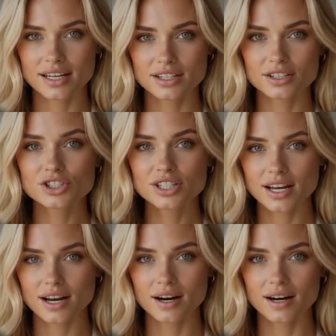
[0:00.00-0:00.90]
in
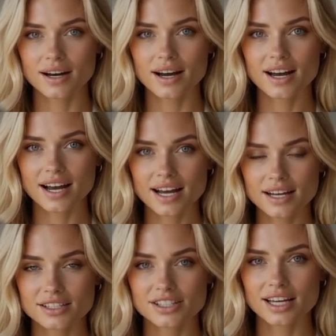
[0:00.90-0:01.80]
chair
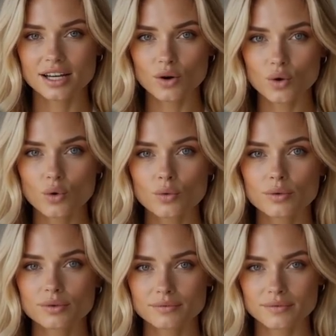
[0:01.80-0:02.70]
and take
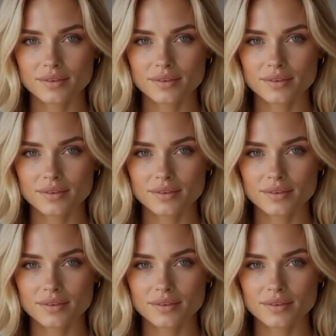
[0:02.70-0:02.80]
home.